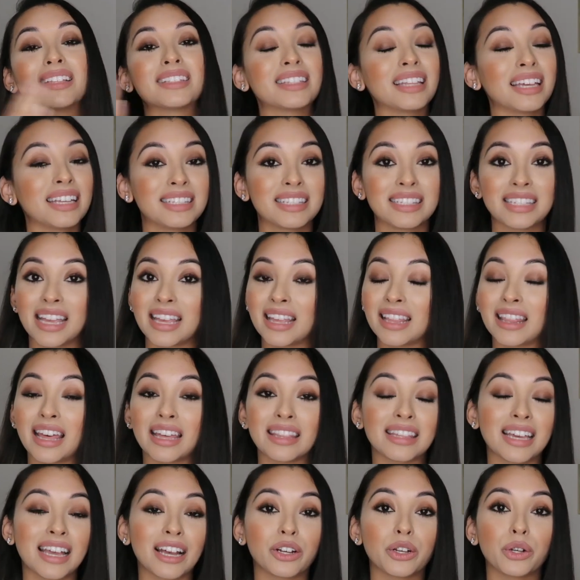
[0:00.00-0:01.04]
Let's say
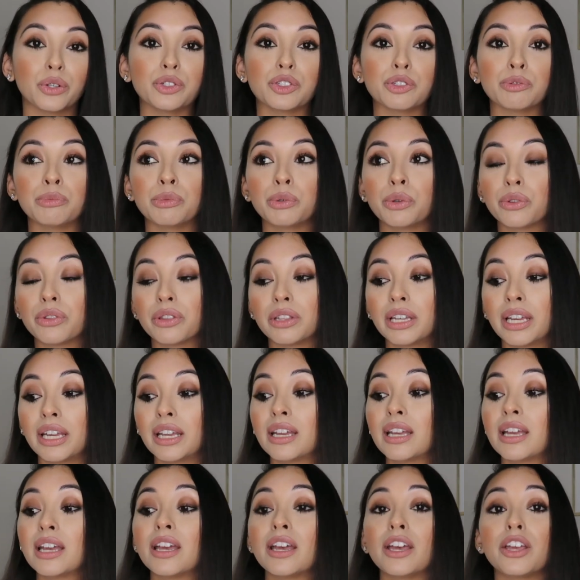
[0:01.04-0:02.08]
that goes
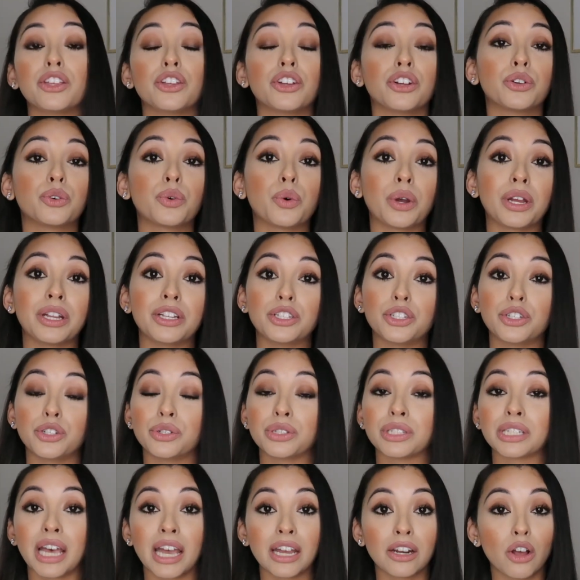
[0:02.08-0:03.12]
smoothly. You're going to
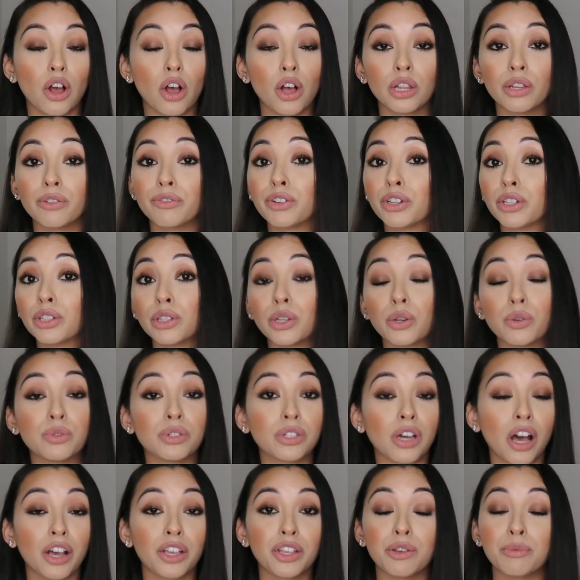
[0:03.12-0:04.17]
sign all of your loan
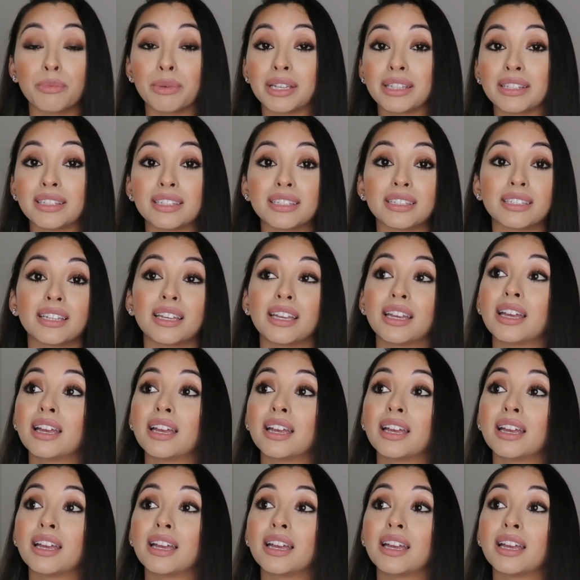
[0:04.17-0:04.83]
documents,